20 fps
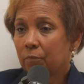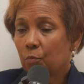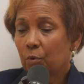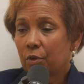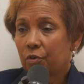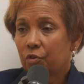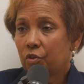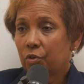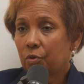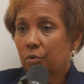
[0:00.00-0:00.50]

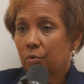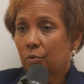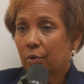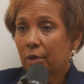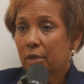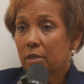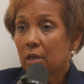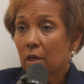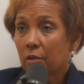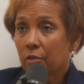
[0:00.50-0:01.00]
Went to
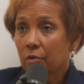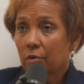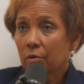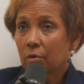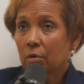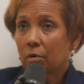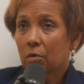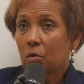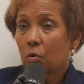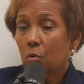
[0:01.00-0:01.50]

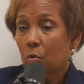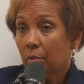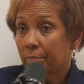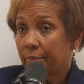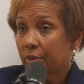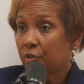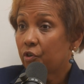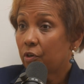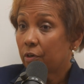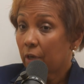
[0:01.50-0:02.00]
another core
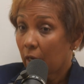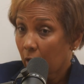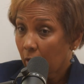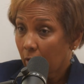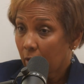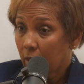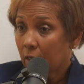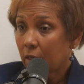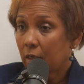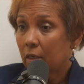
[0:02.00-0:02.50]
mission
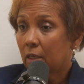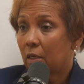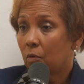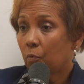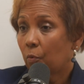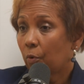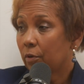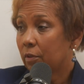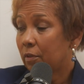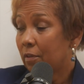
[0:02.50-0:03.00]
area
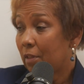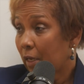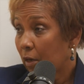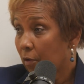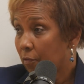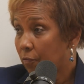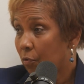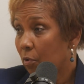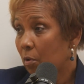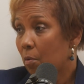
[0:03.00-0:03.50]
and worked
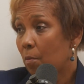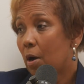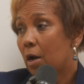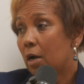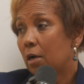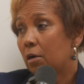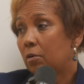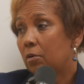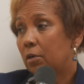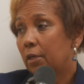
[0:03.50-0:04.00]
there for a
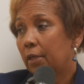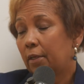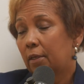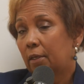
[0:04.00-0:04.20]
while.